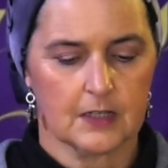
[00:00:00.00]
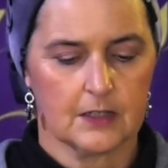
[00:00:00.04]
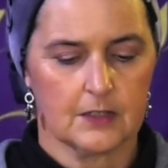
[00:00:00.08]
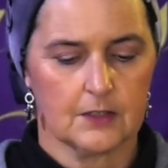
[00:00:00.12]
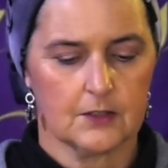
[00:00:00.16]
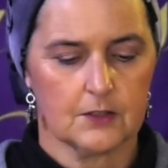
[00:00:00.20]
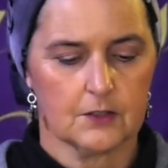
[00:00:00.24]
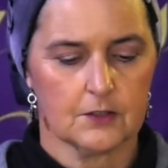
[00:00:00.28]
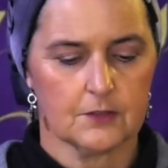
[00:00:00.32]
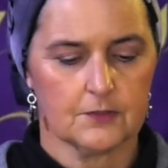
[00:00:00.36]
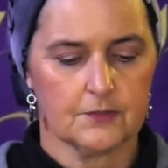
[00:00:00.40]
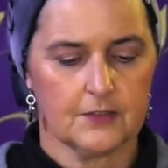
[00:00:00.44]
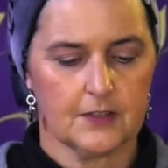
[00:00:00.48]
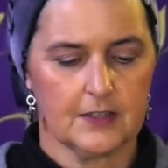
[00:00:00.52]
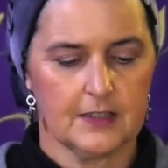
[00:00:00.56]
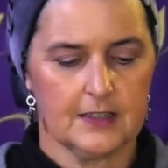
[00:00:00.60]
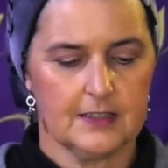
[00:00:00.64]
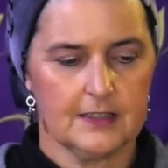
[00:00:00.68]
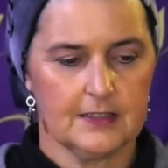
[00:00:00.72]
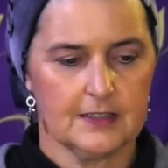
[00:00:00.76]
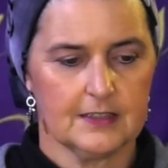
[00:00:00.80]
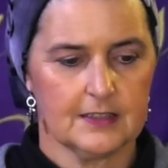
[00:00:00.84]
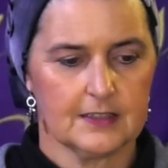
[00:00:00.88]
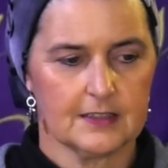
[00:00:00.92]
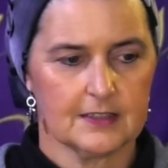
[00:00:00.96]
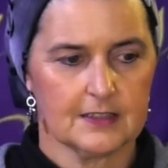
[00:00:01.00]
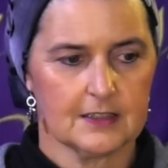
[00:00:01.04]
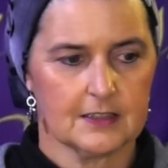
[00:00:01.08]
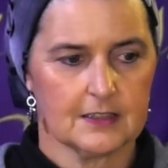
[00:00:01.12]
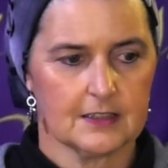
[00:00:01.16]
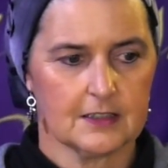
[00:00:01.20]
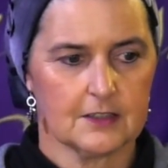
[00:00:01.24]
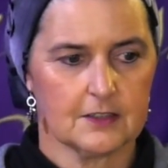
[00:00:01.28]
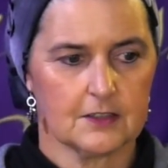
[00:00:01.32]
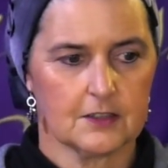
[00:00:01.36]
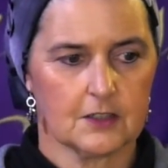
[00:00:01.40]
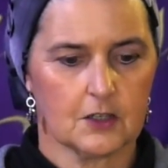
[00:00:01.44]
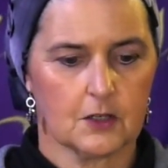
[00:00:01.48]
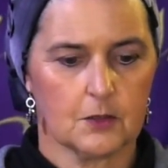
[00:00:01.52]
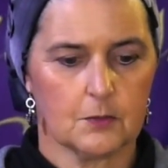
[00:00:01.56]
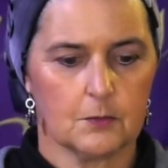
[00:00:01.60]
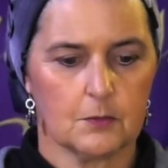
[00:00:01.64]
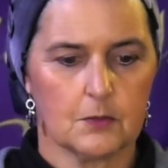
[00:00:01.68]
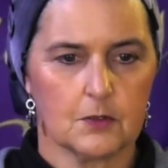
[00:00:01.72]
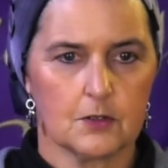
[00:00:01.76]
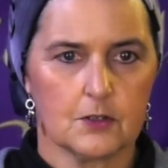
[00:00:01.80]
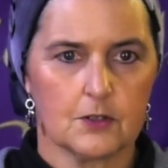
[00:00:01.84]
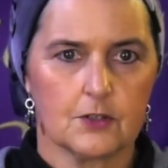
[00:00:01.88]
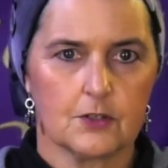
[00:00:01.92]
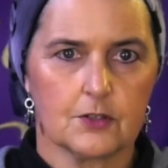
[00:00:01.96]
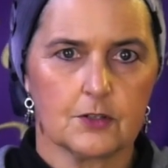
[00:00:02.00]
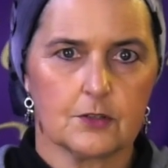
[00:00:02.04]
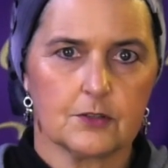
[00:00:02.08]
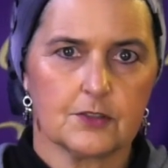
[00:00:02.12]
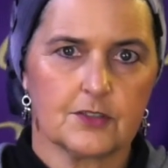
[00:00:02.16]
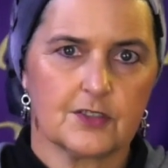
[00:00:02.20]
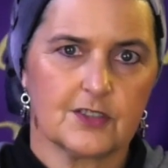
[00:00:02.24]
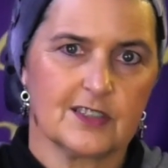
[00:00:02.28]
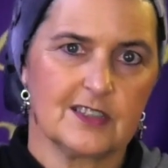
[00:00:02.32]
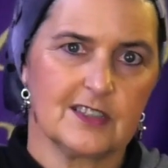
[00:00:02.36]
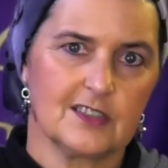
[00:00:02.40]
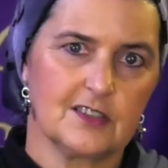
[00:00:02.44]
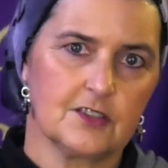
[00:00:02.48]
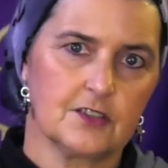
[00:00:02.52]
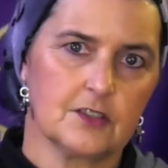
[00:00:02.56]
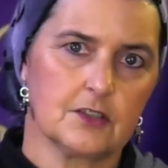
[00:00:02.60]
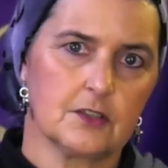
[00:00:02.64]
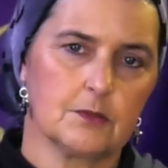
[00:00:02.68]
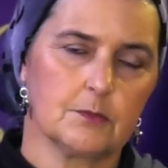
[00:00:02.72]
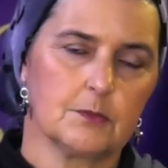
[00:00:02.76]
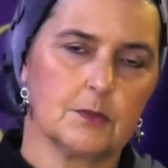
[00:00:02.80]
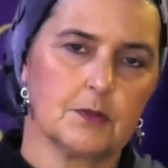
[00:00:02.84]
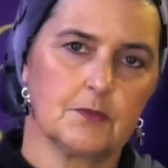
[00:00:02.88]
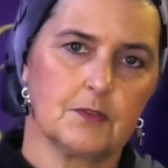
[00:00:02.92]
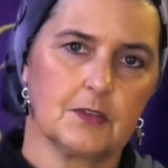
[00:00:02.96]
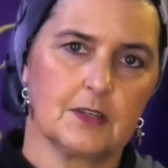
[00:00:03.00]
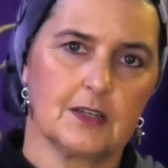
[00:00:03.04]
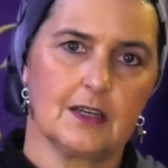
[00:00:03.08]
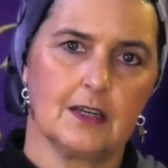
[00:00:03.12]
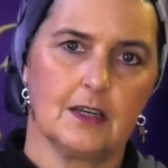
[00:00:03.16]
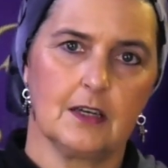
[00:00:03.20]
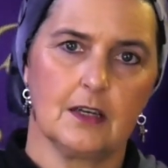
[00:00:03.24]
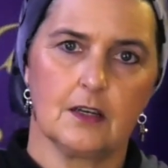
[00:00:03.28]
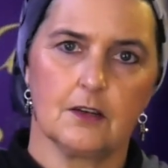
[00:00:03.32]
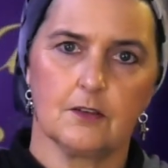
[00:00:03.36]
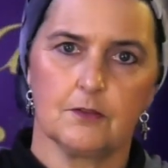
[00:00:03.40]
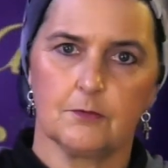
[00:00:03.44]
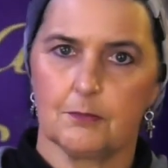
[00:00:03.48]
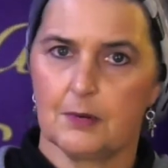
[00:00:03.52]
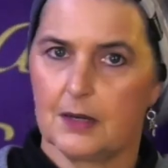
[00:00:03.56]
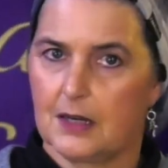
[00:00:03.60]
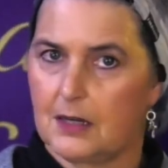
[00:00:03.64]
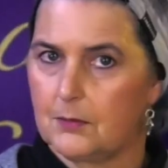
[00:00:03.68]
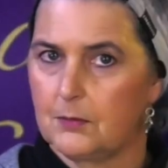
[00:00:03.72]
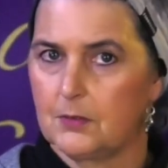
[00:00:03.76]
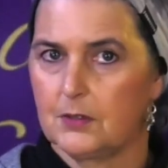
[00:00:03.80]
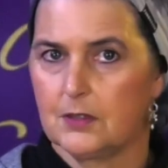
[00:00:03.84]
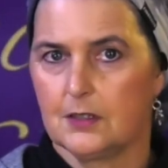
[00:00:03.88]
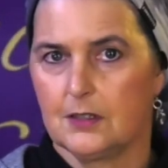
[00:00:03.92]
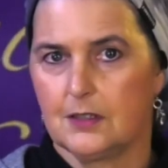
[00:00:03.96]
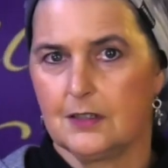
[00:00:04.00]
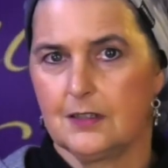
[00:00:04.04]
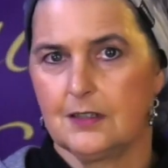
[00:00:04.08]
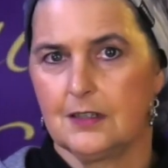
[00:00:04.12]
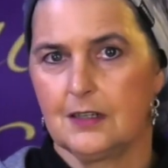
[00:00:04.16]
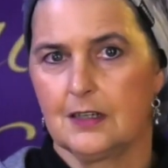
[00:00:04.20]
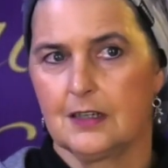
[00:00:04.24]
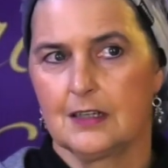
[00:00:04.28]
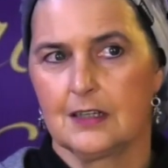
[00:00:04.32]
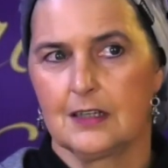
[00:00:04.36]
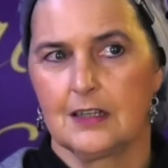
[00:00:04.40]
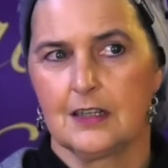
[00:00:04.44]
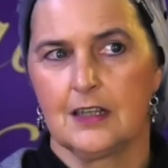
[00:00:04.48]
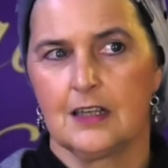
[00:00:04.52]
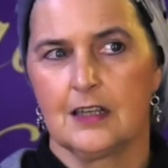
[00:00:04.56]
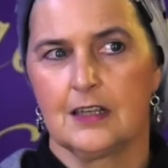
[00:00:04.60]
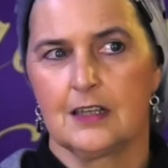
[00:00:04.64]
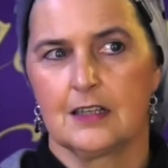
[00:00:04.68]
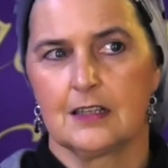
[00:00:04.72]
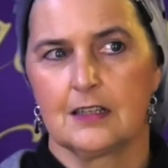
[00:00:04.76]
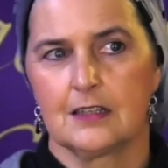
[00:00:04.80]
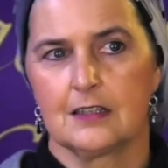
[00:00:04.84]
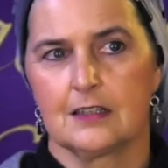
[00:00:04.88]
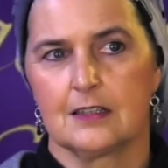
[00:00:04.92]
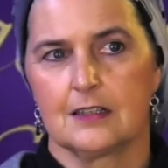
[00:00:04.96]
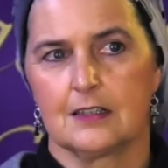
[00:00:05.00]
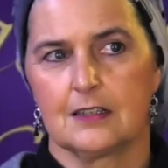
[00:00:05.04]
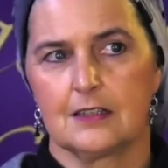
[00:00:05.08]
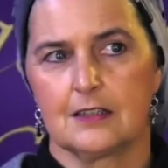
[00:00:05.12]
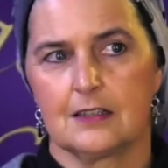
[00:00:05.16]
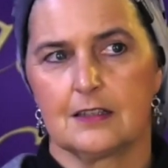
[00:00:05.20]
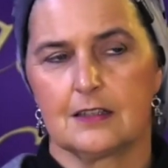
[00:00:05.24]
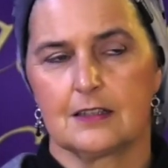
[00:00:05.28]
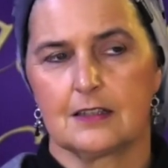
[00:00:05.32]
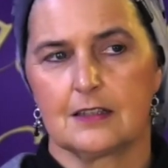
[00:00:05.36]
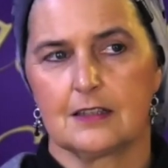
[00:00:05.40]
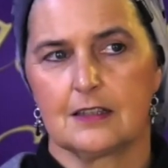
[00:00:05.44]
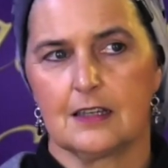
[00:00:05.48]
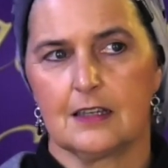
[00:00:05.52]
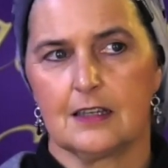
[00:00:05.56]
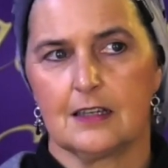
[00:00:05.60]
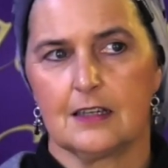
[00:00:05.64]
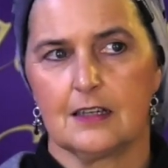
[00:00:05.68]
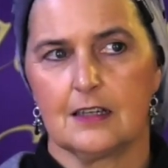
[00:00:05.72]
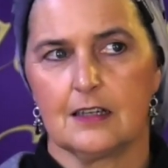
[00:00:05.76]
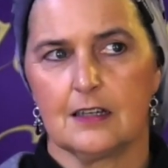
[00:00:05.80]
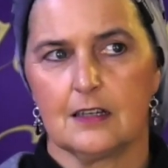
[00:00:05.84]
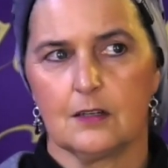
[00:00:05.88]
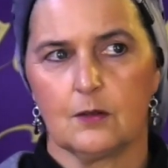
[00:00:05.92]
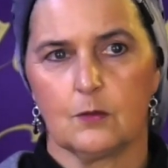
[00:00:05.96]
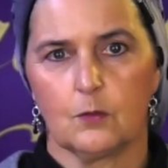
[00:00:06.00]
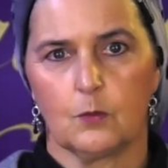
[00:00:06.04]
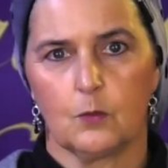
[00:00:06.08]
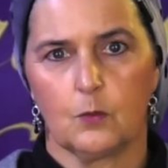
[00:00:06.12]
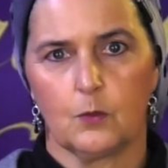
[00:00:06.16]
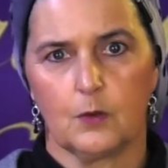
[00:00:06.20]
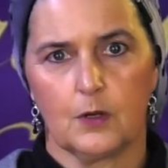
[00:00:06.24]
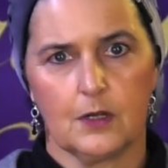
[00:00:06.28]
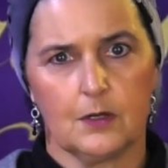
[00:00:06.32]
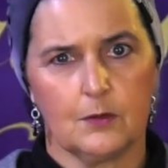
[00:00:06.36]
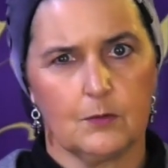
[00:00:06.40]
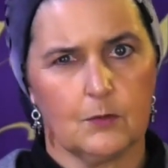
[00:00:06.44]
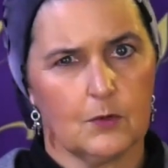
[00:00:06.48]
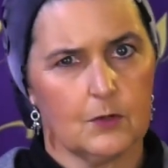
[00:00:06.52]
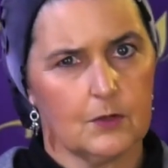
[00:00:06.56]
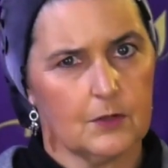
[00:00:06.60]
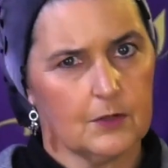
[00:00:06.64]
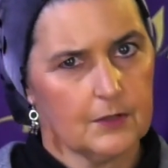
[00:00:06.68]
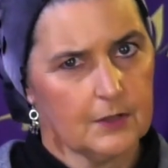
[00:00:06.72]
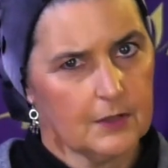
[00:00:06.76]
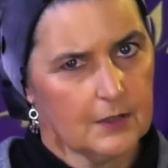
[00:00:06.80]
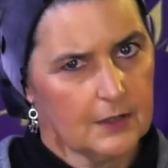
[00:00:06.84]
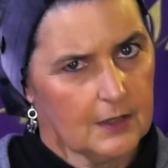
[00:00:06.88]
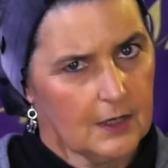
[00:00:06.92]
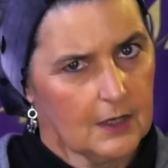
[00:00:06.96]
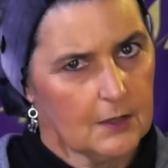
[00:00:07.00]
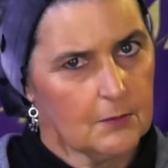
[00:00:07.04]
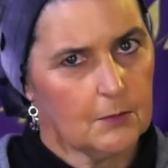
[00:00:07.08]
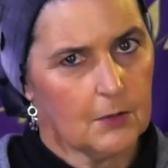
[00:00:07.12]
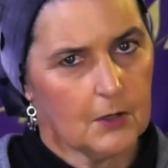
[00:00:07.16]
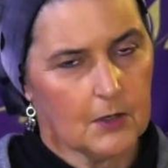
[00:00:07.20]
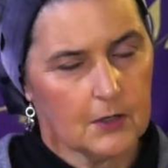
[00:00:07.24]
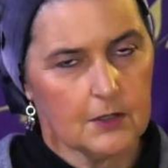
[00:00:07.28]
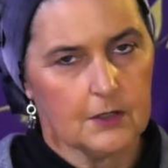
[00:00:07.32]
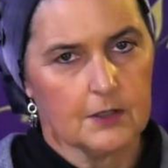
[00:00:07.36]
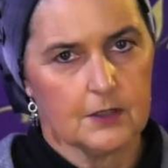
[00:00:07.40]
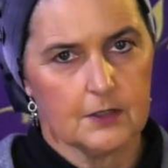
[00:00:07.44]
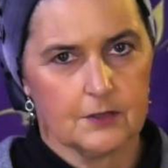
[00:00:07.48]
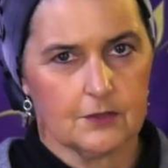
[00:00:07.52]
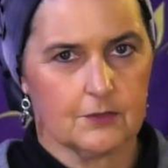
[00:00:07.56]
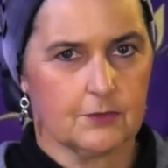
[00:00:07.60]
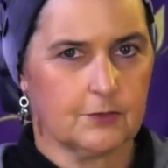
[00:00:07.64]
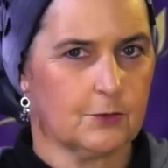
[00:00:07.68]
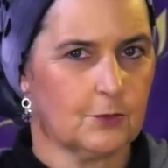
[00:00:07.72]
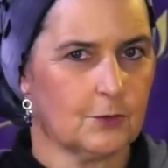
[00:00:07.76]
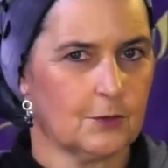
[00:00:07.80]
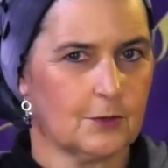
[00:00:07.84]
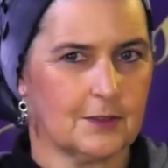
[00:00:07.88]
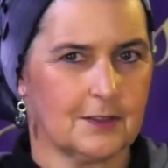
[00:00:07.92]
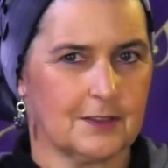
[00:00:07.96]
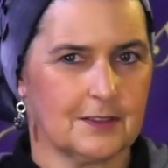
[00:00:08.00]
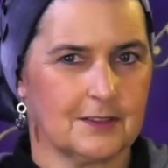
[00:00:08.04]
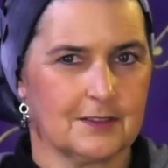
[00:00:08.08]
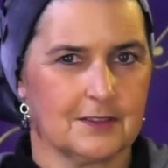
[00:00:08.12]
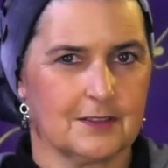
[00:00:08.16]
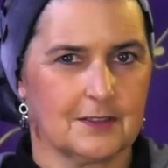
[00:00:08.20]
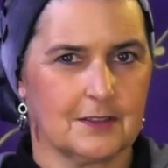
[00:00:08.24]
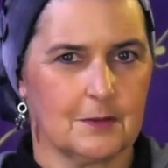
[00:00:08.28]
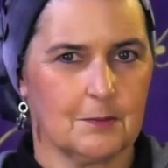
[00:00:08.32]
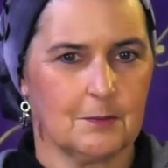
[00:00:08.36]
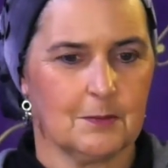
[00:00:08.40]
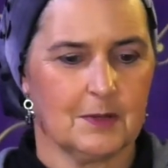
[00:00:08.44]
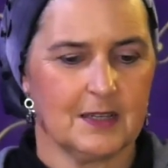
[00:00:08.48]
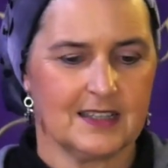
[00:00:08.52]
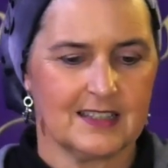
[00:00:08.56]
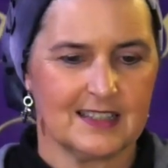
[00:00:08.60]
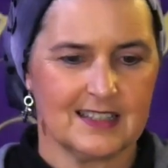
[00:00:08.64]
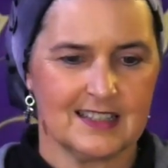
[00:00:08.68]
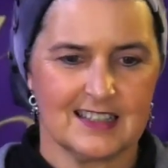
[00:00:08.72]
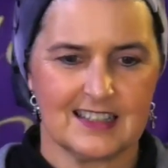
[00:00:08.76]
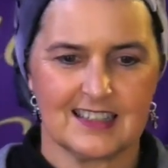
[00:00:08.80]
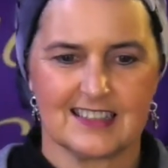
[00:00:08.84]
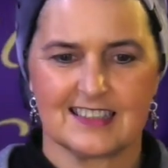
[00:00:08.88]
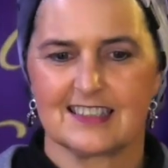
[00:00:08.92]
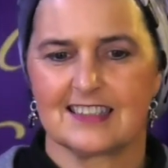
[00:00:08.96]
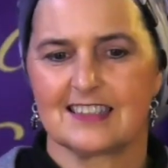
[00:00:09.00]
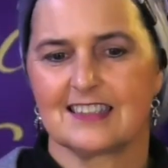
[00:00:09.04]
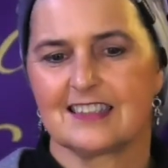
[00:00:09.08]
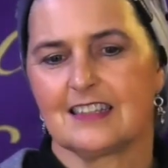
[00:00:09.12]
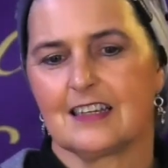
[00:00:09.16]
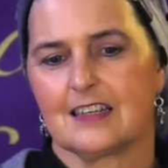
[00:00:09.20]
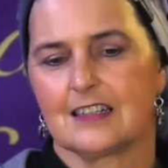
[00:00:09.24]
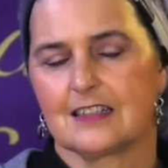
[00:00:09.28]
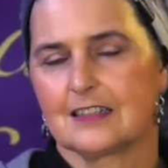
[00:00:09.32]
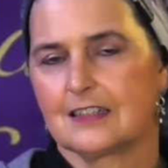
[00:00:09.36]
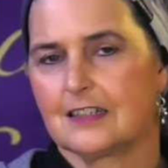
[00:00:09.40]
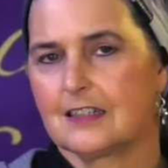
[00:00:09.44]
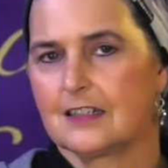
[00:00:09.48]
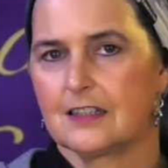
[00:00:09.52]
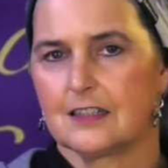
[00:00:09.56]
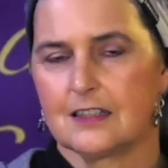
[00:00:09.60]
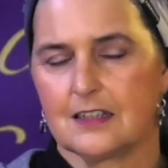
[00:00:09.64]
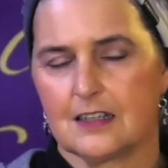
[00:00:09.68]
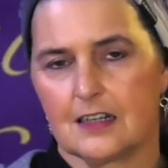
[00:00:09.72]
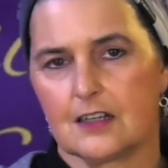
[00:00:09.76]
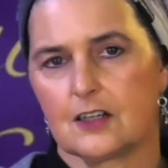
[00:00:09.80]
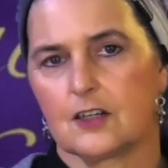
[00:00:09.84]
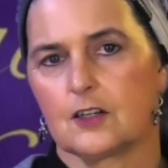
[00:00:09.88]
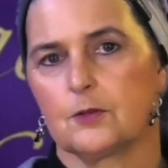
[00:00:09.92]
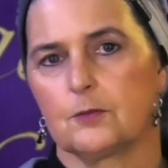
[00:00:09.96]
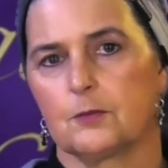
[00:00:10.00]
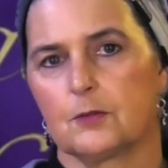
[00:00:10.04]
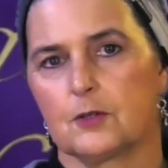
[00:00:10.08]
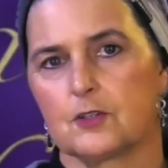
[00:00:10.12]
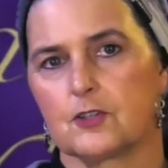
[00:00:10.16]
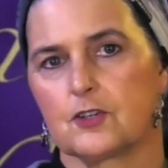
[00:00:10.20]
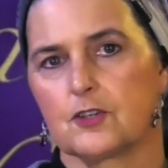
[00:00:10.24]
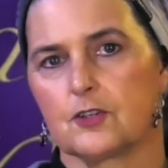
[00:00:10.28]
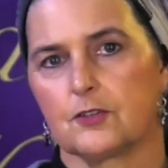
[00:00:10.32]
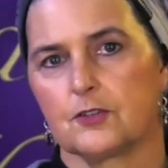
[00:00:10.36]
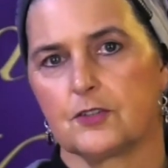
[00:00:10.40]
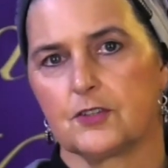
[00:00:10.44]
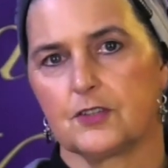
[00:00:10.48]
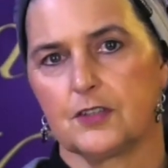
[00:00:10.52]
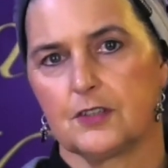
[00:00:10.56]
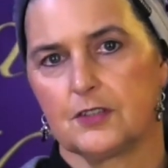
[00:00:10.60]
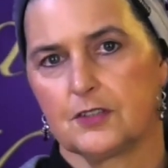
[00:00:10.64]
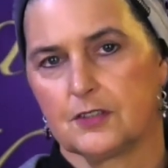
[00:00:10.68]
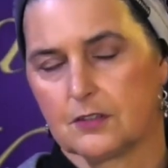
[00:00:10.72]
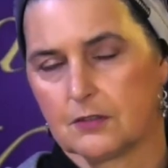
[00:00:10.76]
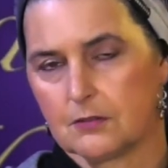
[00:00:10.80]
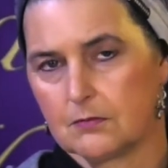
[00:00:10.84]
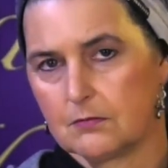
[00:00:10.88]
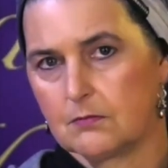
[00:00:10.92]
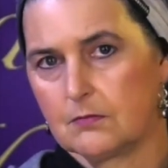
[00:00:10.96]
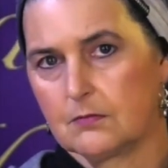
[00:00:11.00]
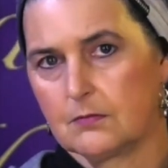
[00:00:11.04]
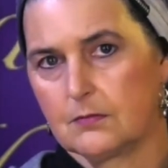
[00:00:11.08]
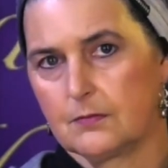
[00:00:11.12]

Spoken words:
They're finding that the commercial system of the king of Babylon, they got way more than they bargained for by getting sucked into that commercial system.